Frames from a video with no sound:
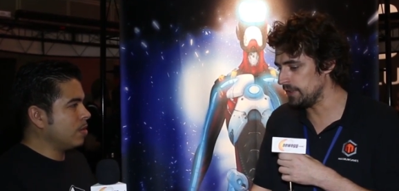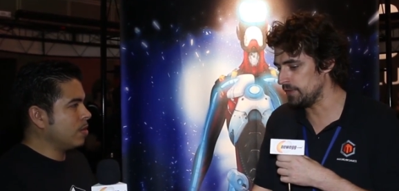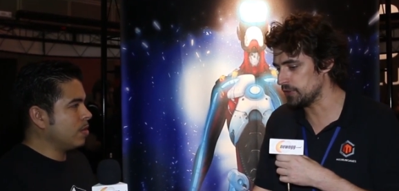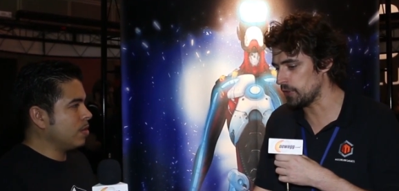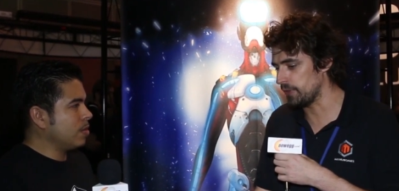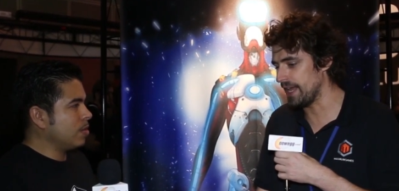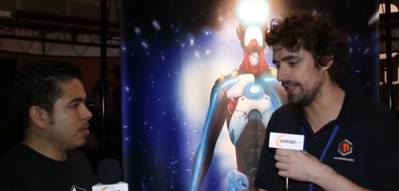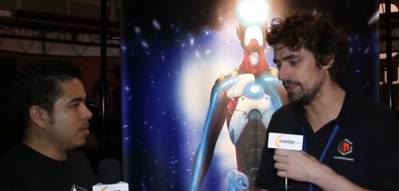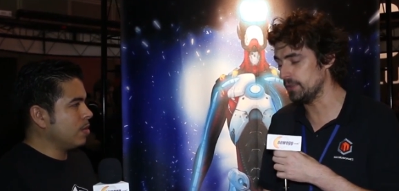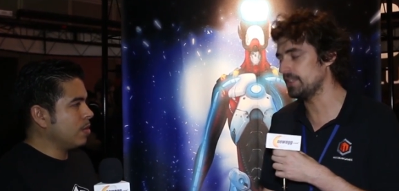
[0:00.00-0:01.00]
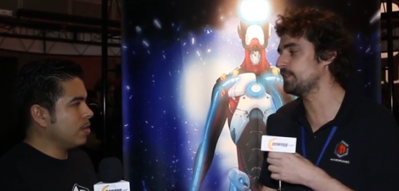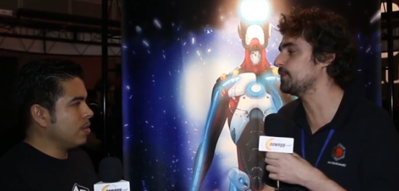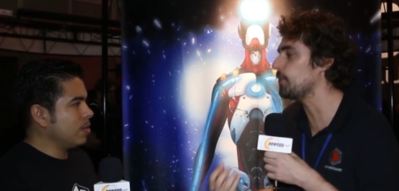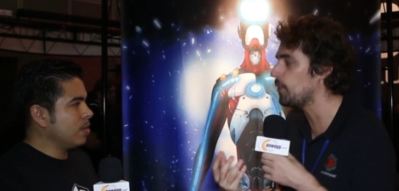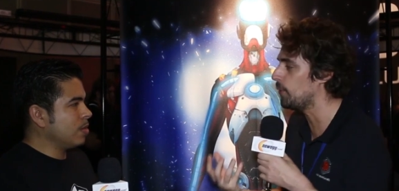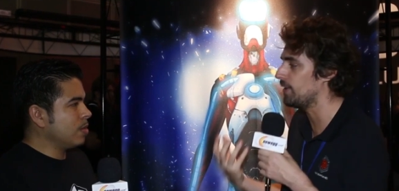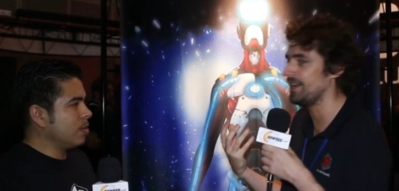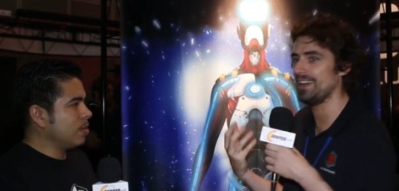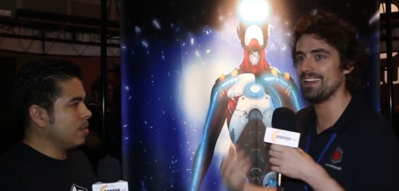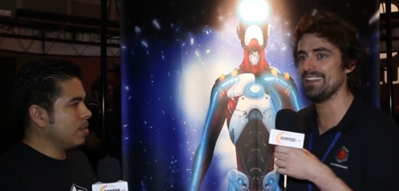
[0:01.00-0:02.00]
Speaker 1: in virtual reality, but it's so
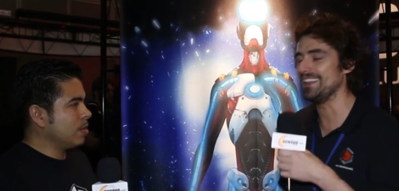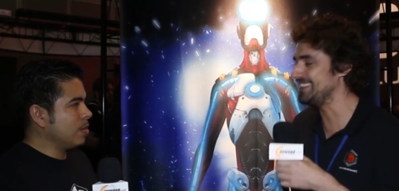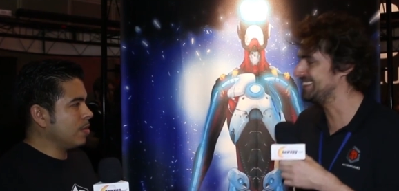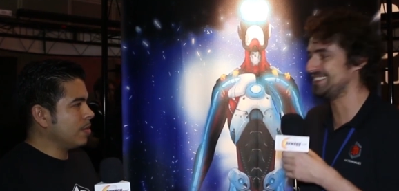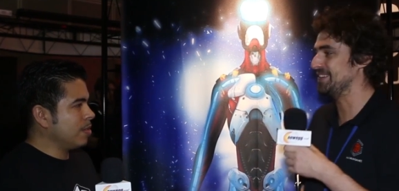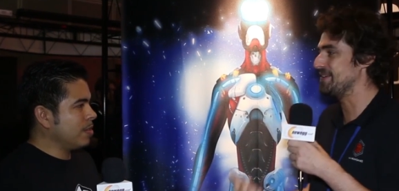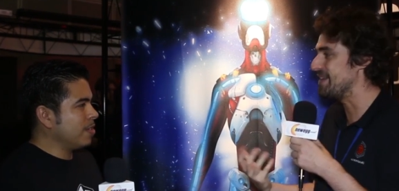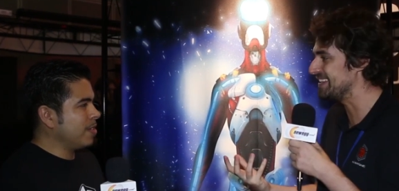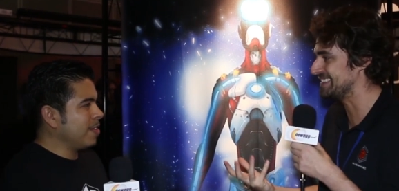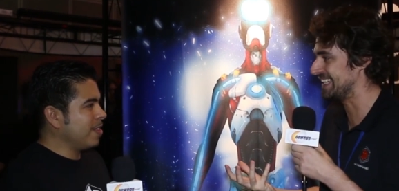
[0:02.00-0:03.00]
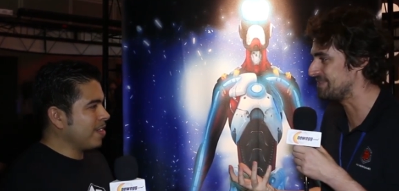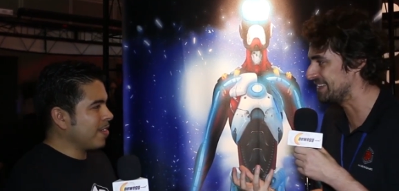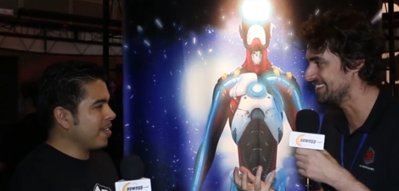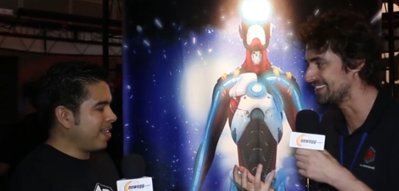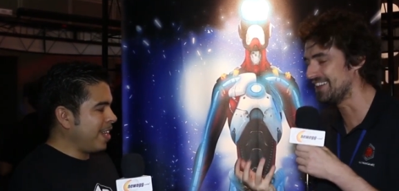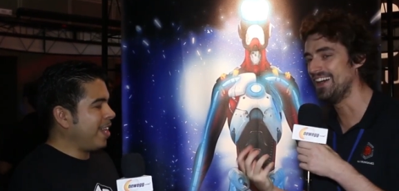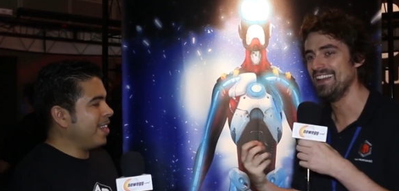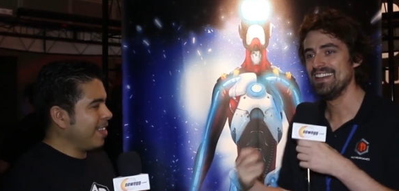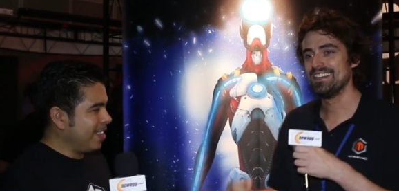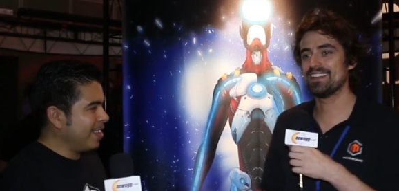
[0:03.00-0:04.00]
it's so amazing. I mean, you okay. know,
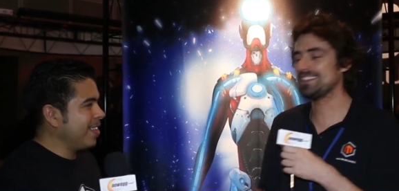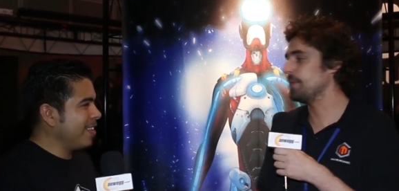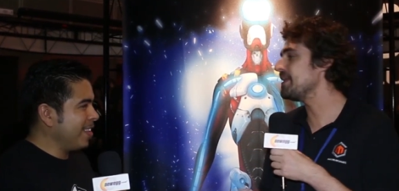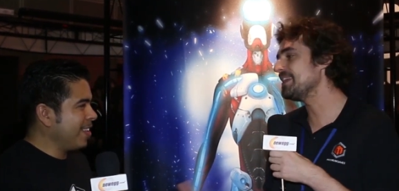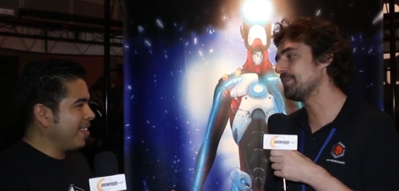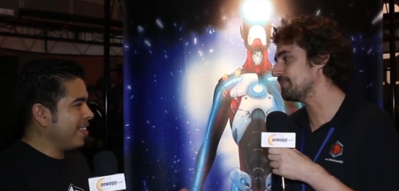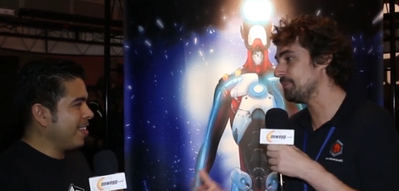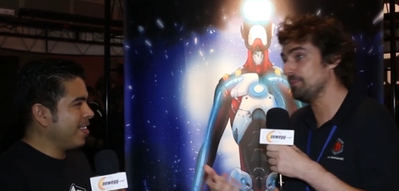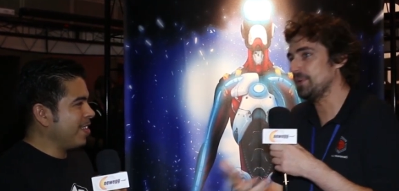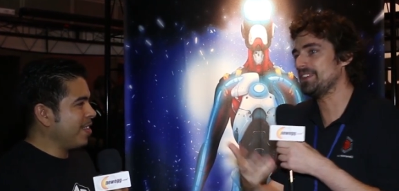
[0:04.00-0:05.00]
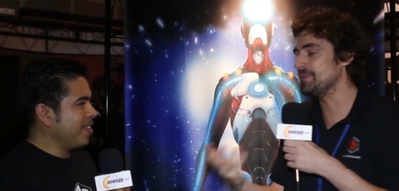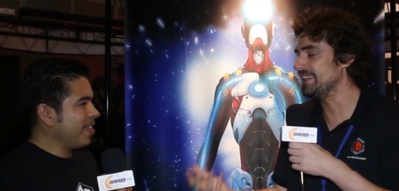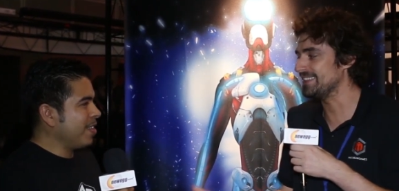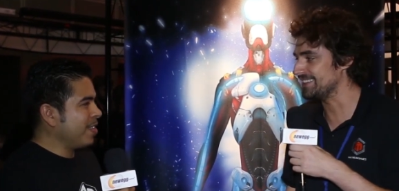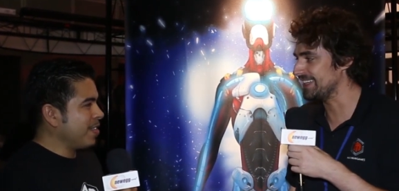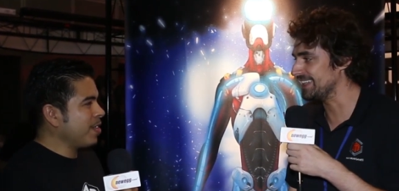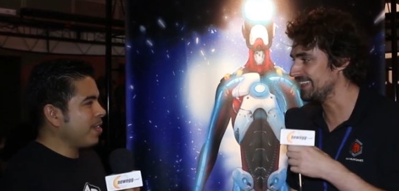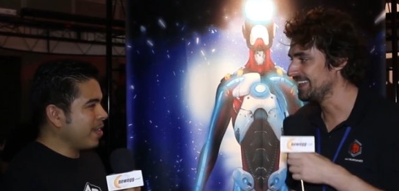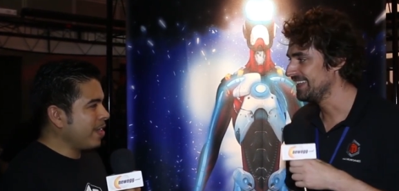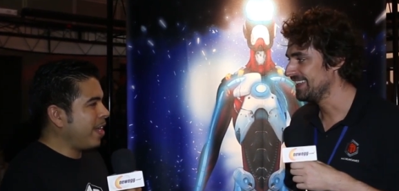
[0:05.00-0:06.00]
there's so many po possibilities.
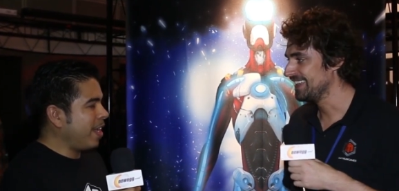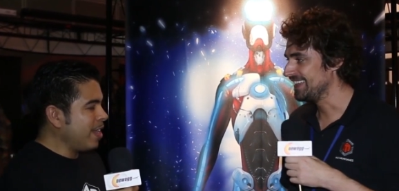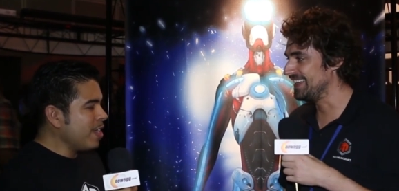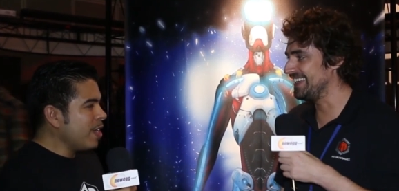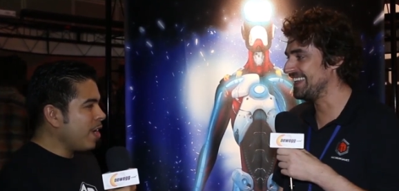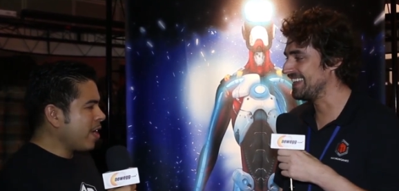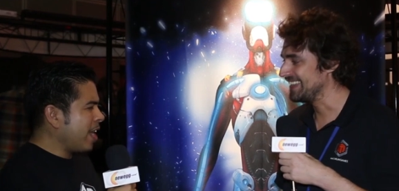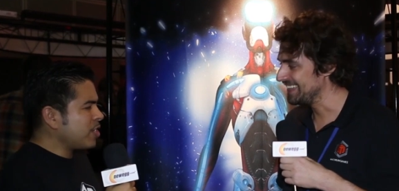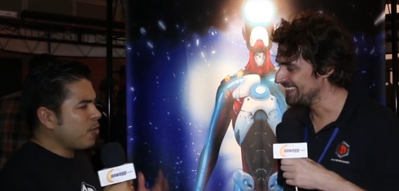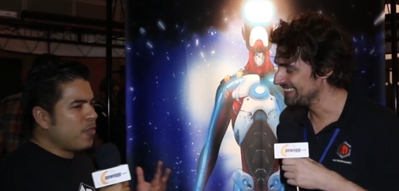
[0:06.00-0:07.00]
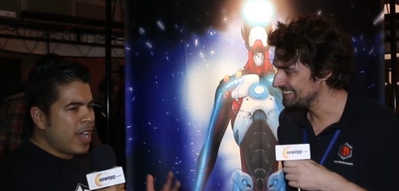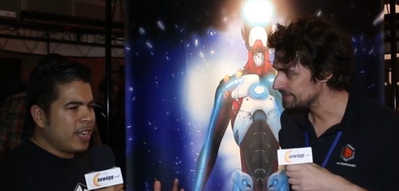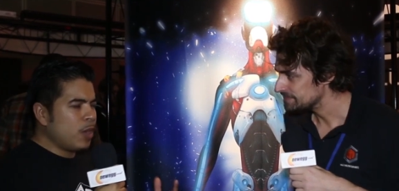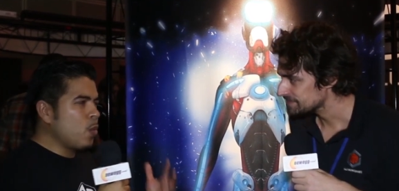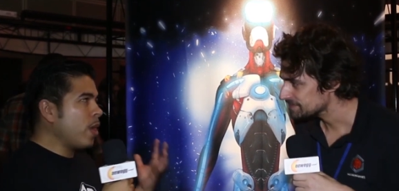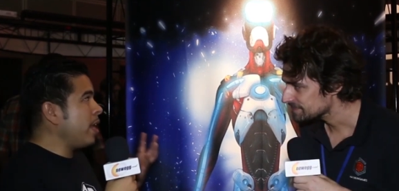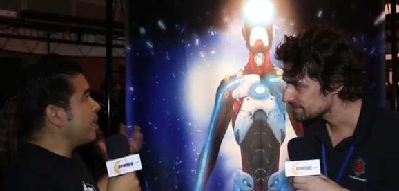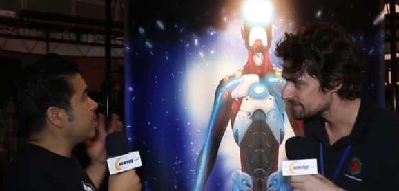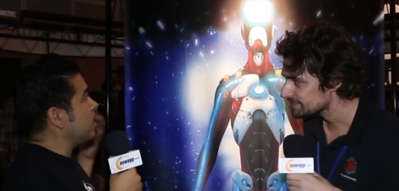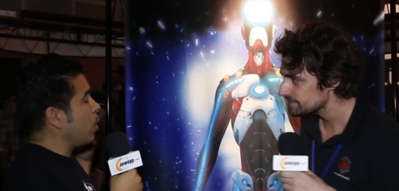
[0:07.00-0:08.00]
I
Speaker 2: okay, okay. so finally, when
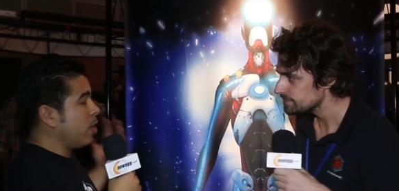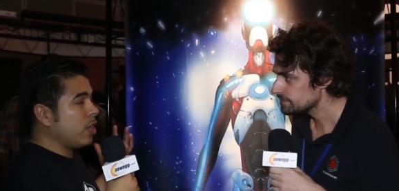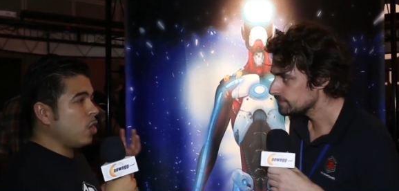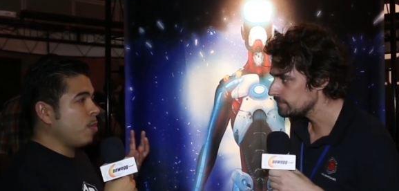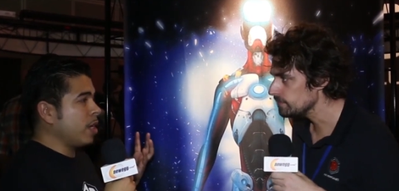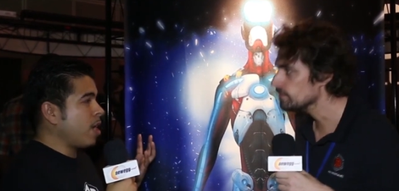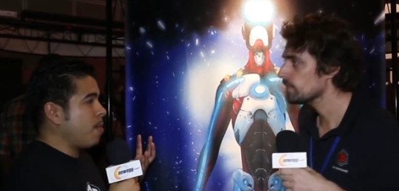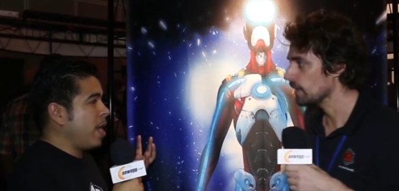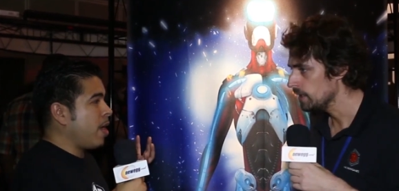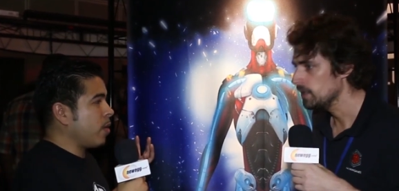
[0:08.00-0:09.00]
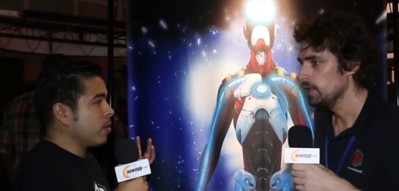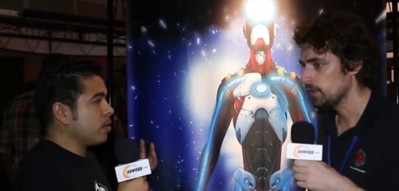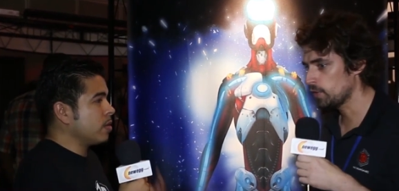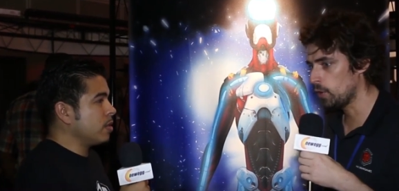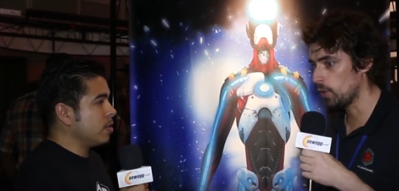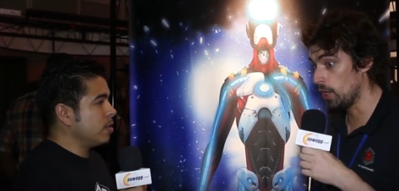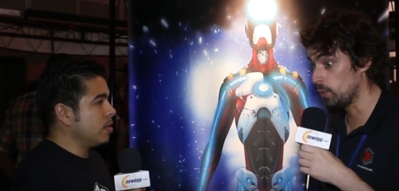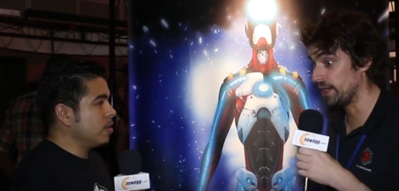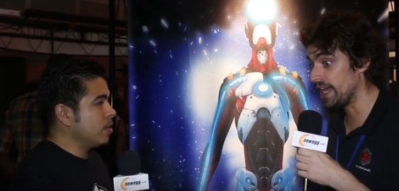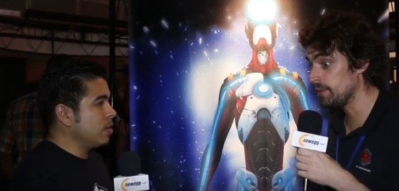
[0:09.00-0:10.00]
is Loading Human coming out?
Speaker 1: So uh,
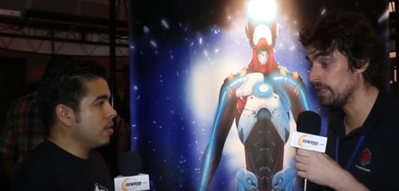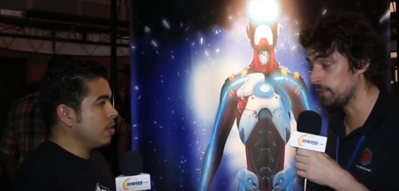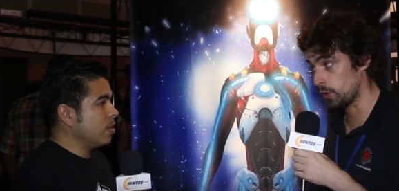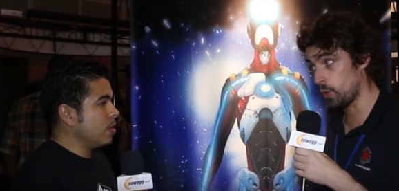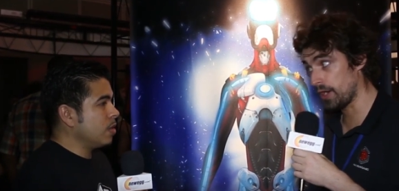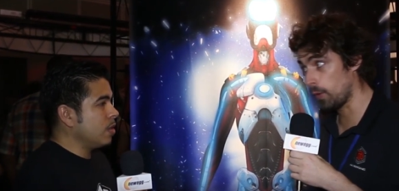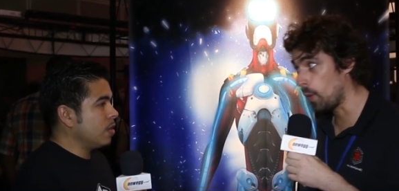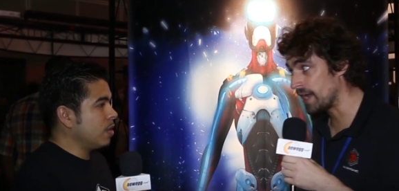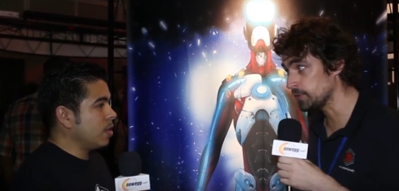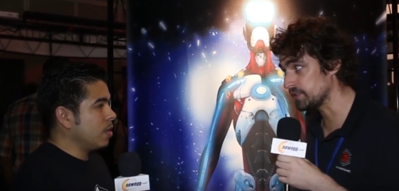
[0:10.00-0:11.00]
we're aiming for quarter one,